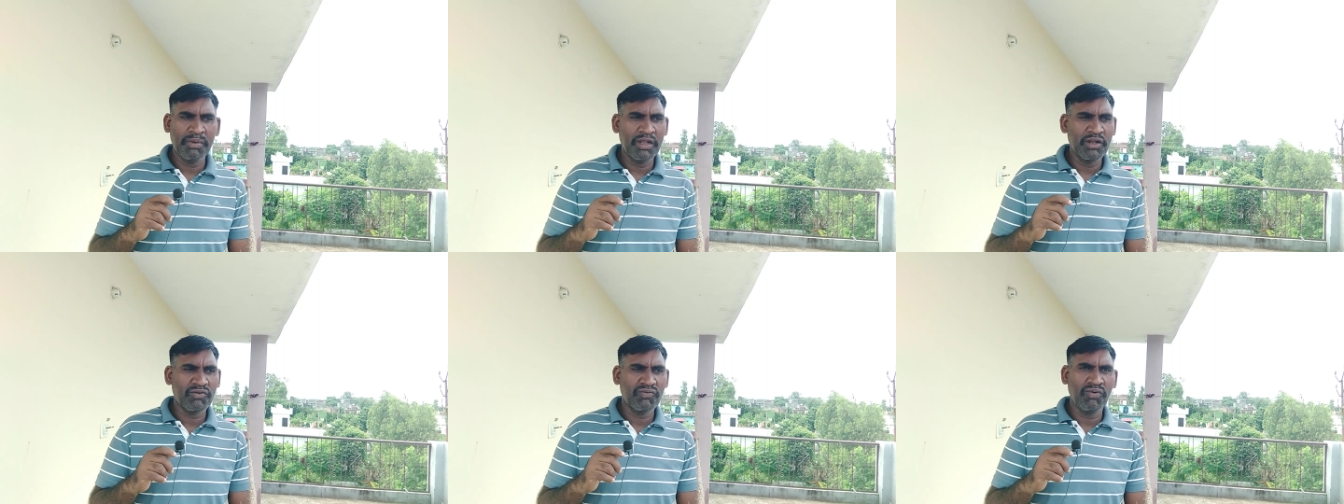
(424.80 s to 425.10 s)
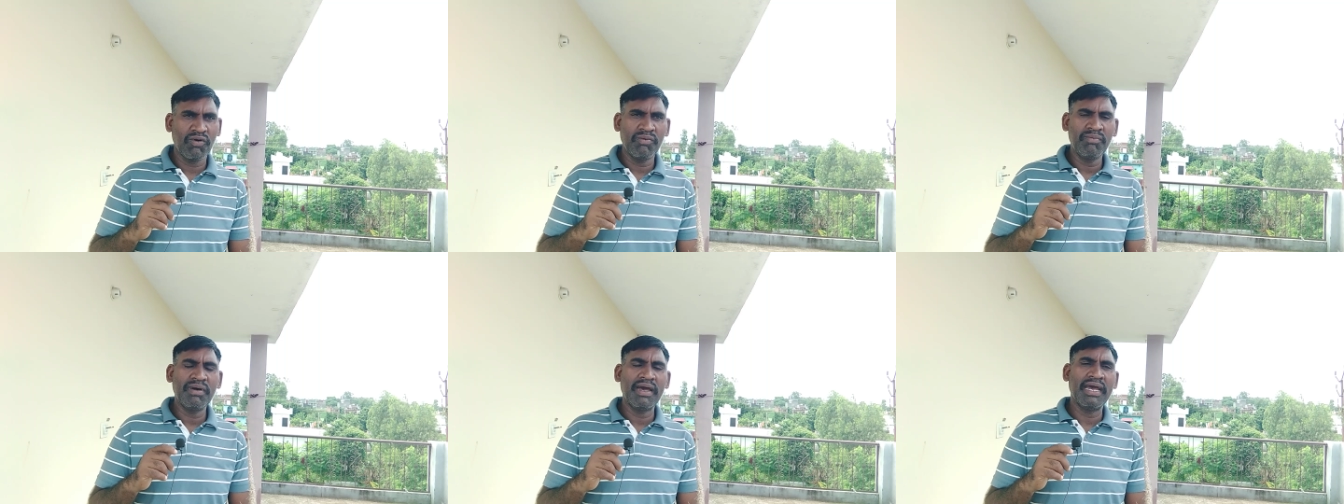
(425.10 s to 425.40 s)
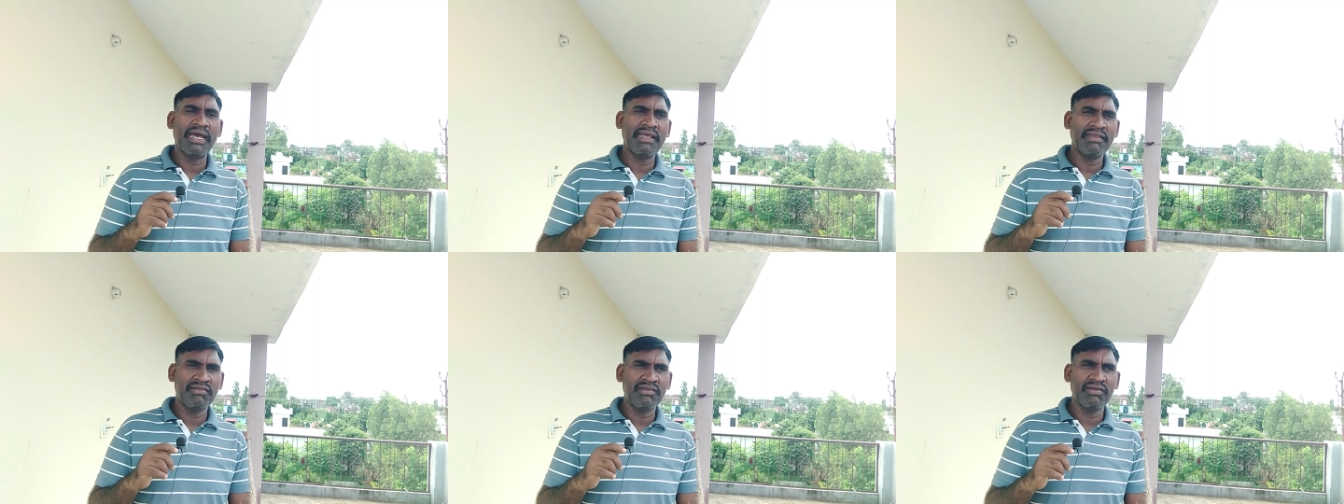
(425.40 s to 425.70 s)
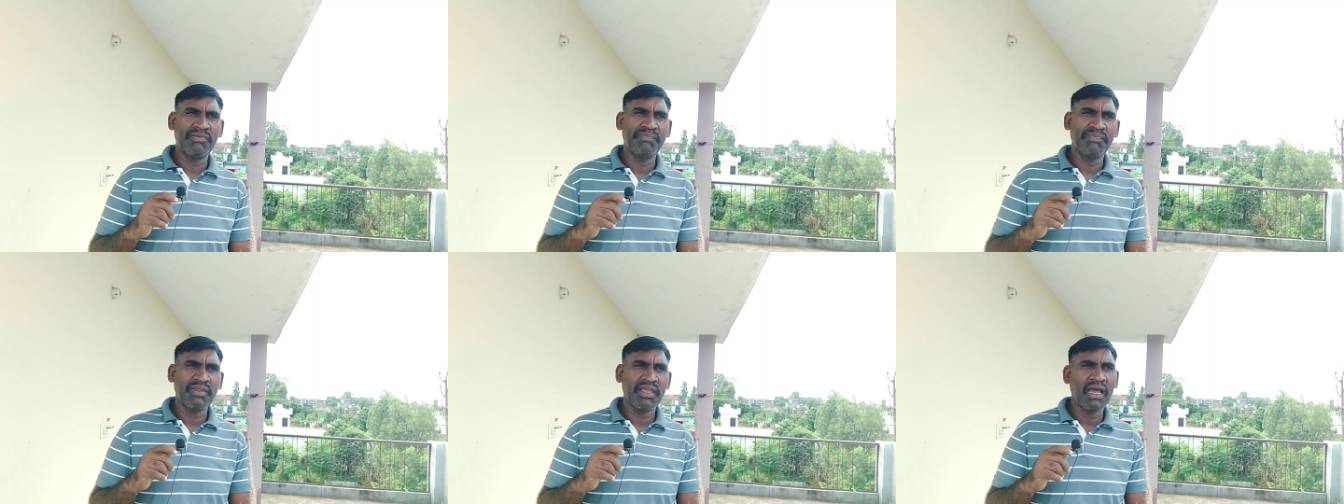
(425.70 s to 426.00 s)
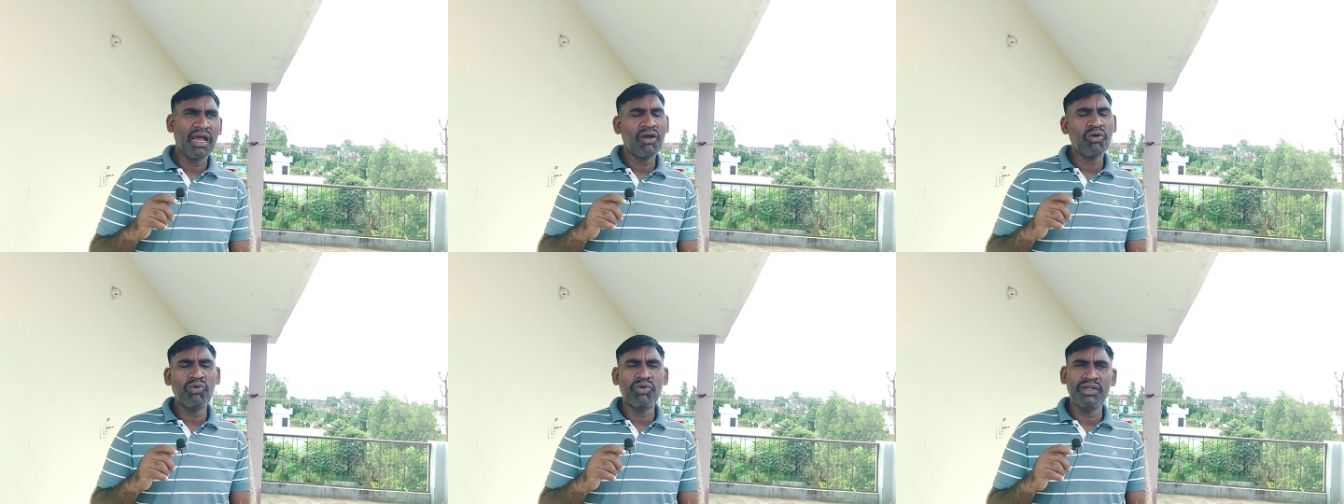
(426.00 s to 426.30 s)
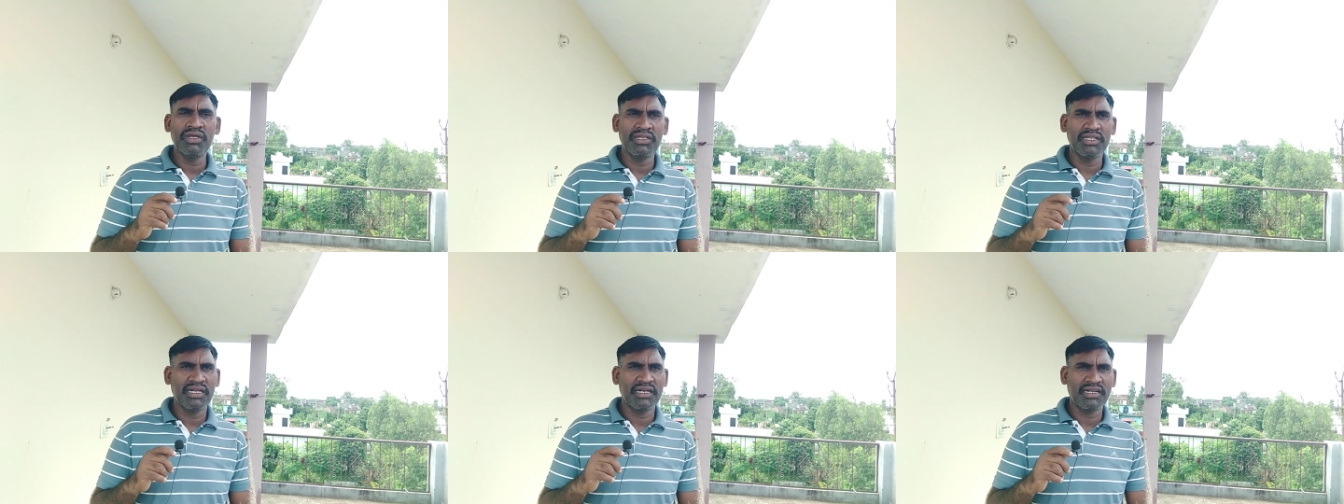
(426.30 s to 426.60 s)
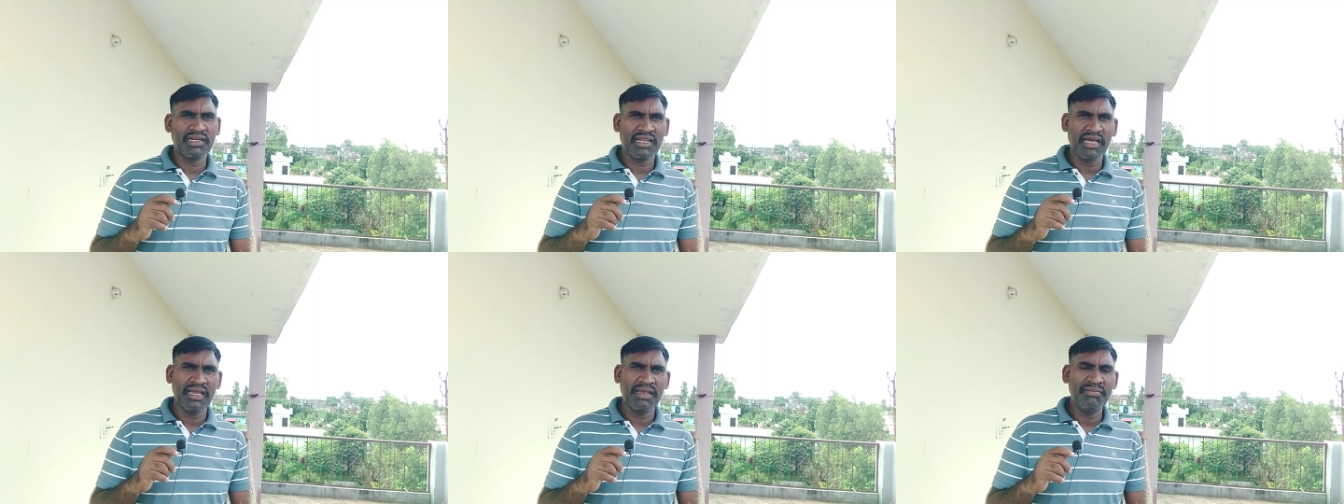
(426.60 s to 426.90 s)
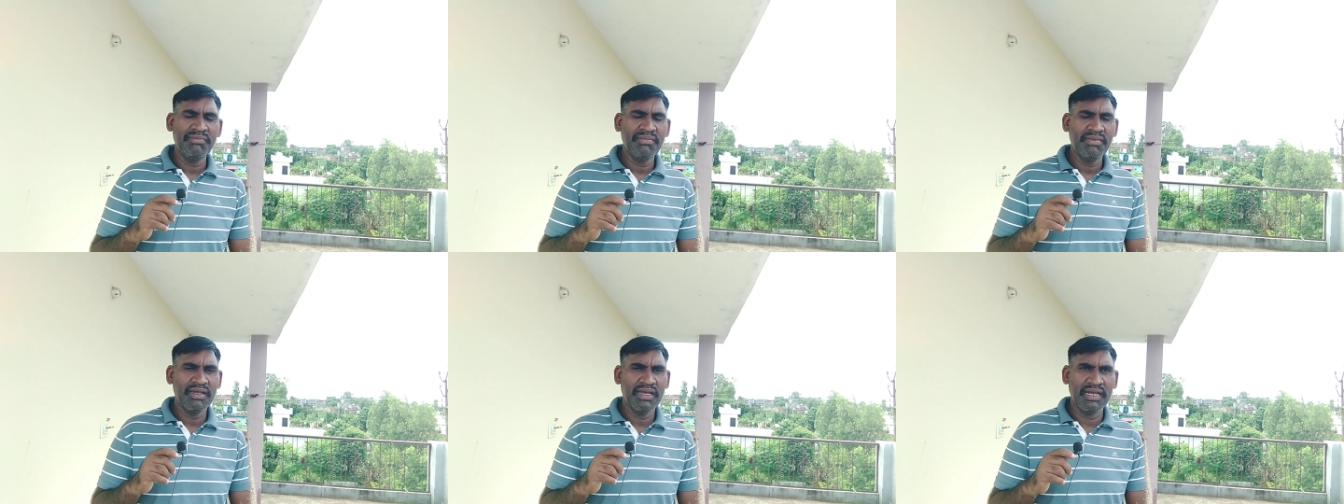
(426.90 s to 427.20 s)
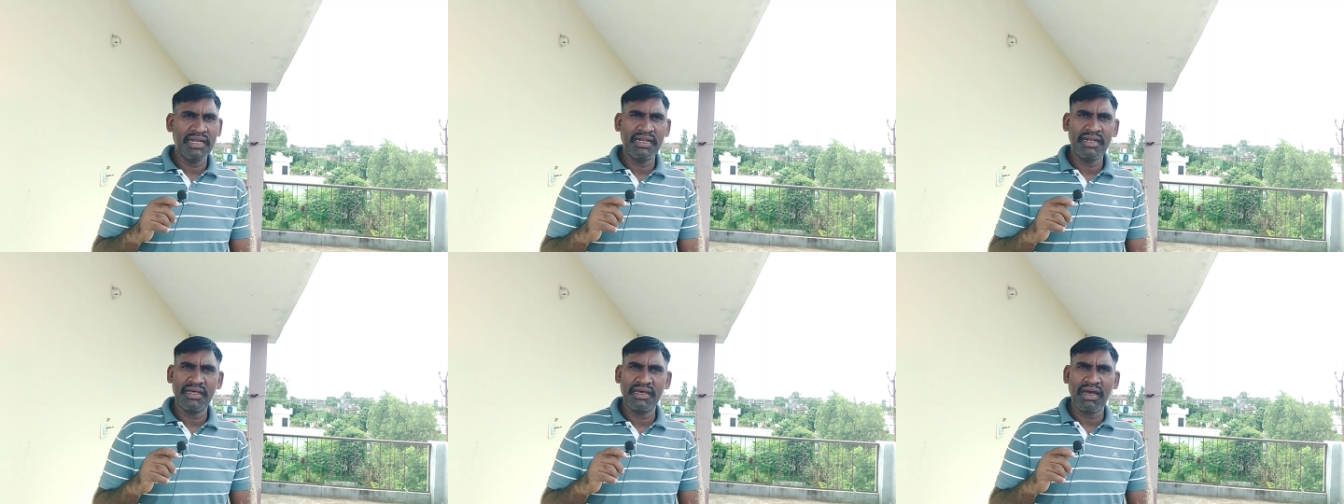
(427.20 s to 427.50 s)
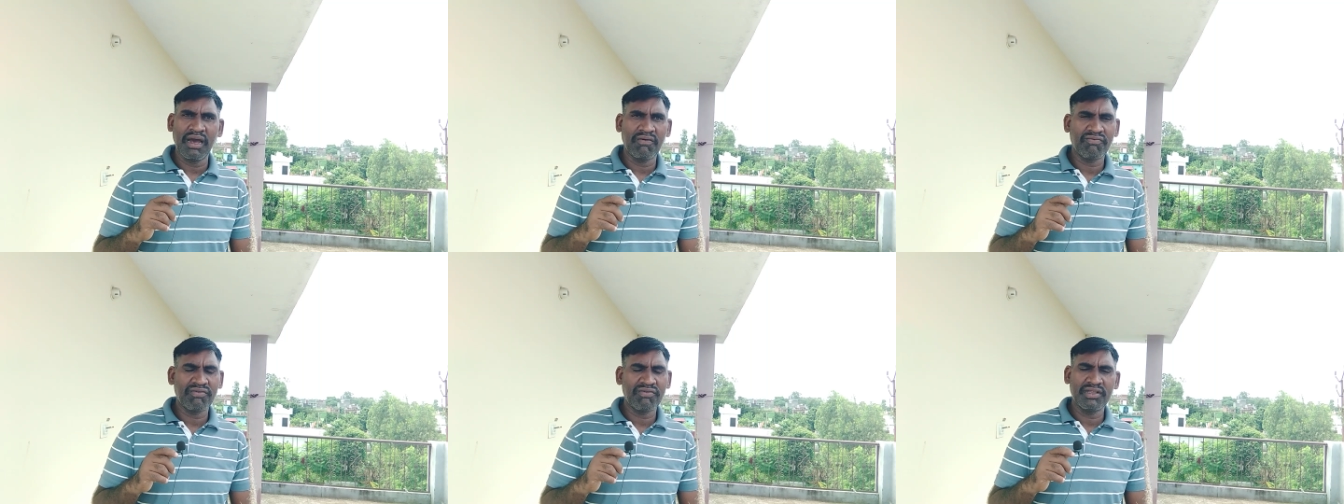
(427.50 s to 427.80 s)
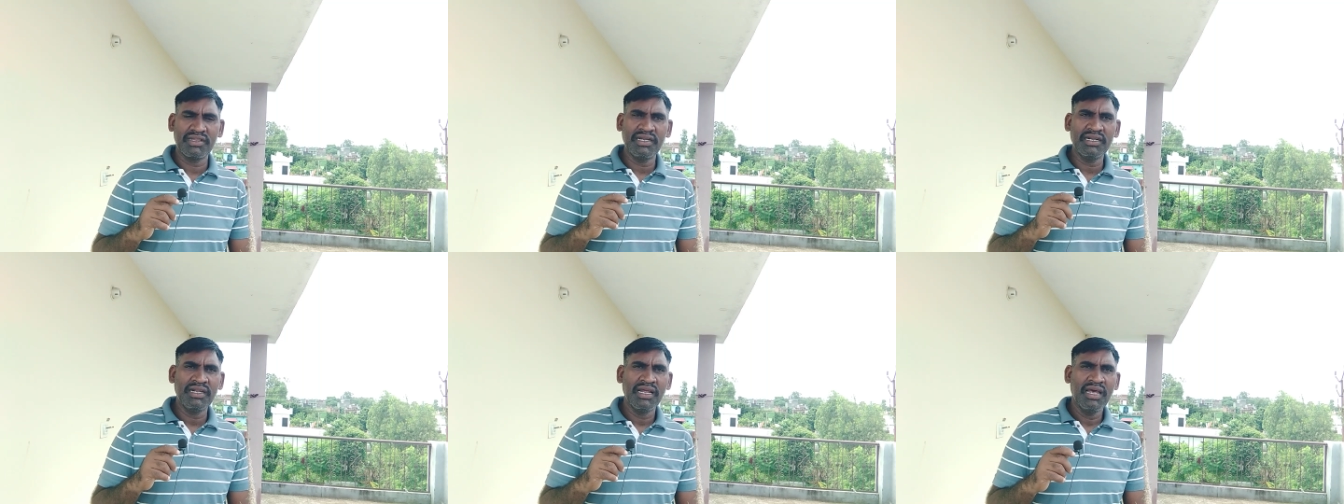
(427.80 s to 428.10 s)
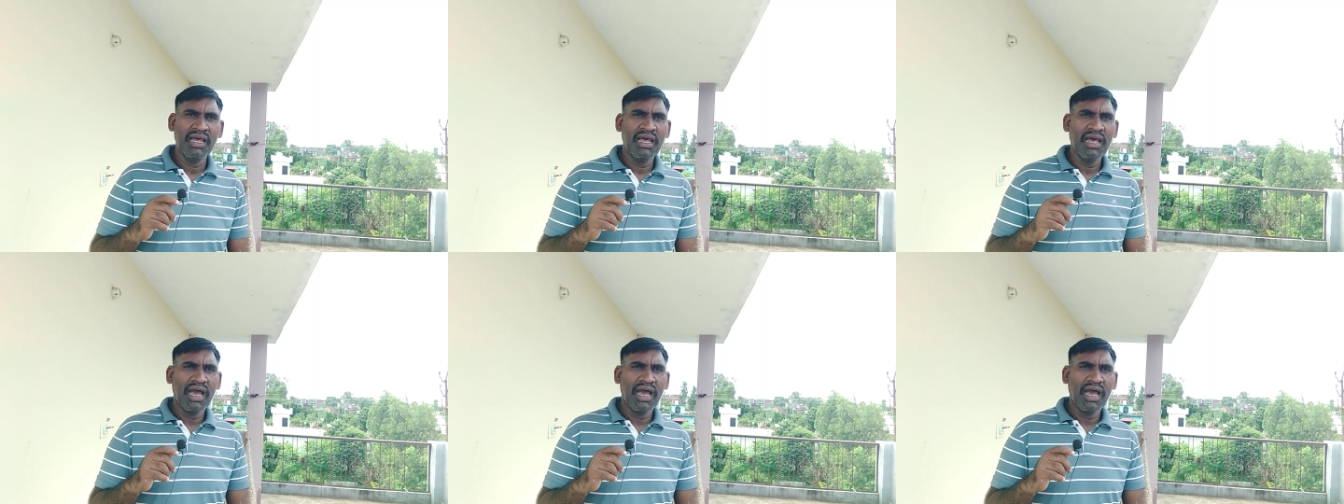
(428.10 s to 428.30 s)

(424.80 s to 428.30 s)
platform as in, according that time and after that